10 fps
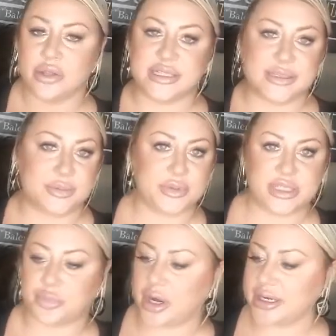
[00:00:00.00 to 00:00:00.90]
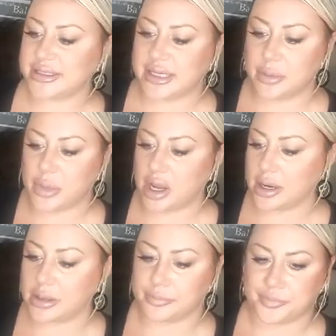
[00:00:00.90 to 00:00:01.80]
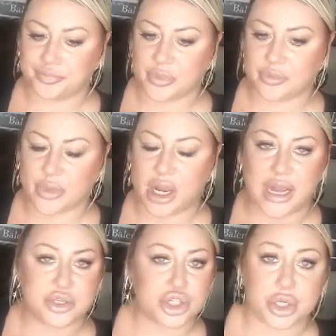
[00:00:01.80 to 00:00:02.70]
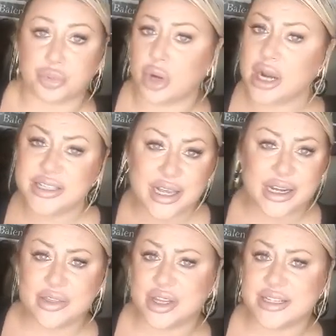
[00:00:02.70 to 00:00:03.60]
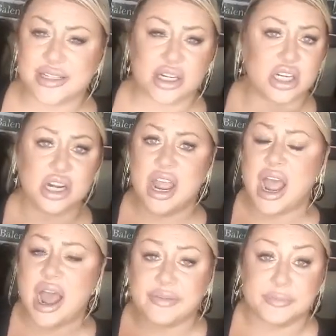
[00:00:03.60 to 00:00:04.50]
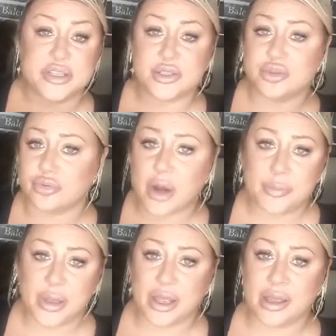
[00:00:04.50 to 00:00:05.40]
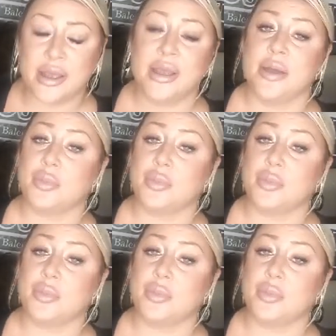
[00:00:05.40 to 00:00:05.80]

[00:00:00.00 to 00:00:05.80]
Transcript: spray some hydrogen peroxide on that sucker, have him scrub it,